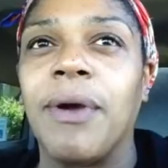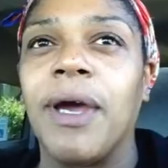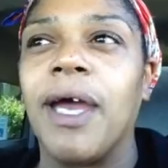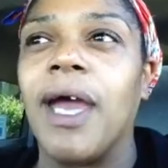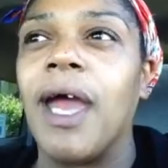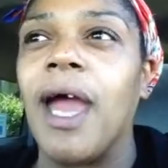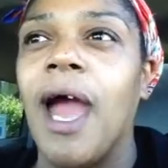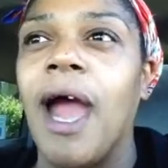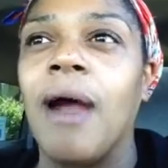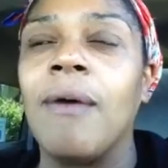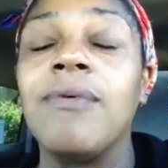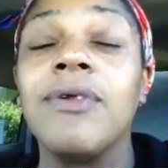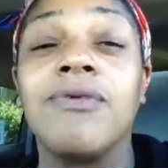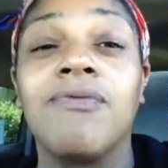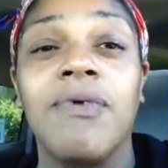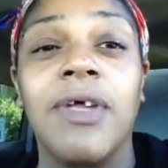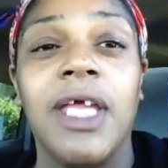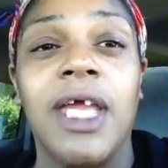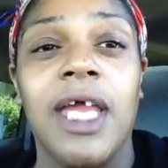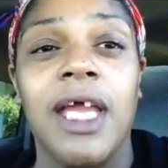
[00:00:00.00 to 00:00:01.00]
But I
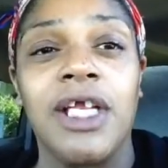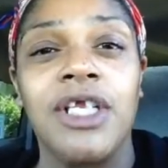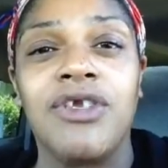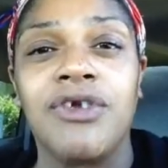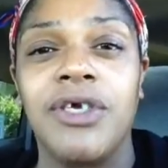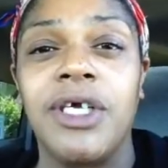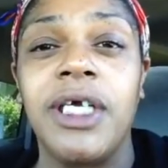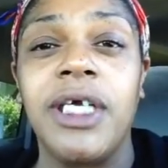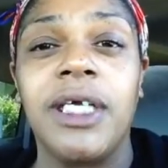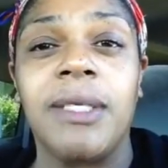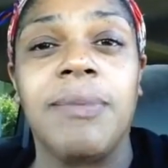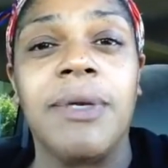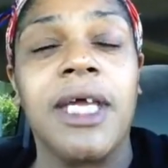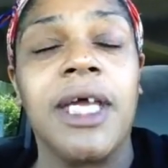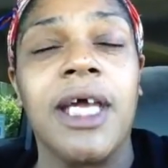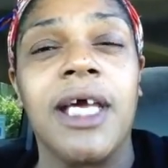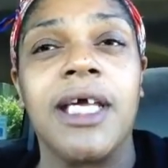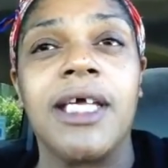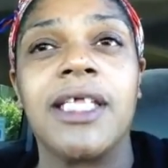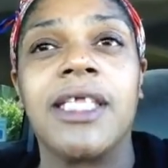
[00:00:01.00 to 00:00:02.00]
was really intrigued
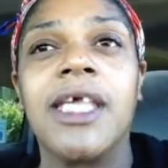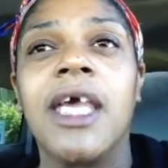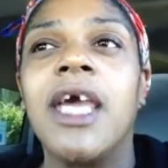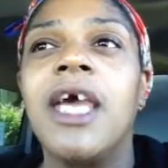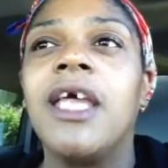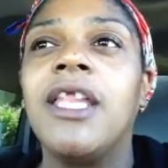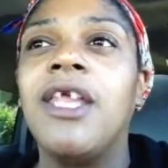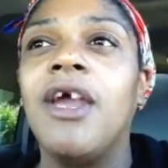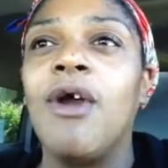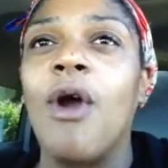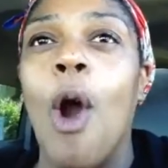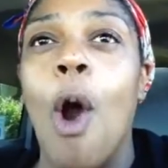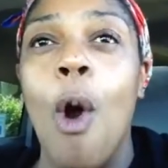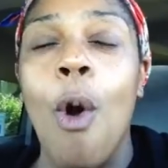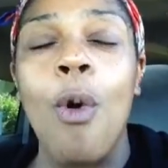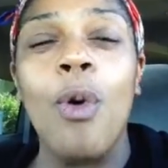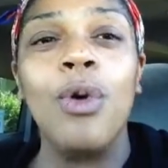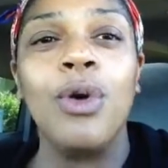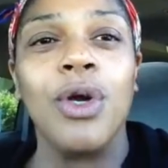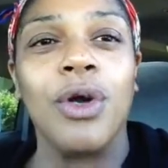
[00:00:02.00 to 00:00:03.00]
because they're
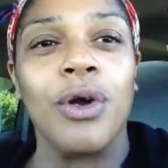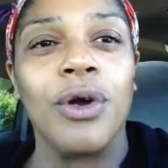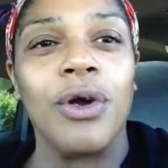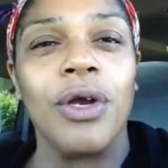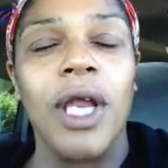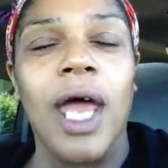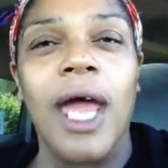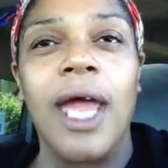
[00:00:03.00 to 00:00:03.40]
older.